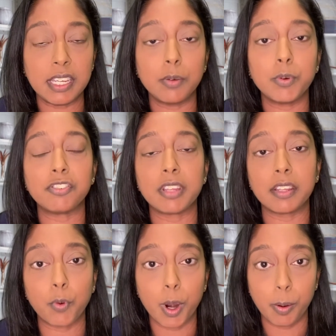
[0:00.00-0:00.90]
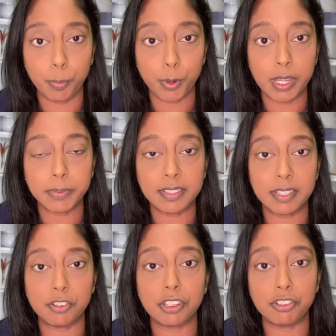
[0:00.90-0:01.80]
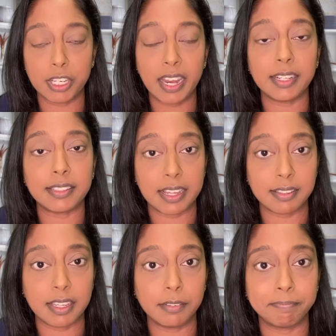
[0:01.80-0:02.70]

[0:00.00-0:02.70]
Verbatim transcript: which stands for pre-implantation genetic testing.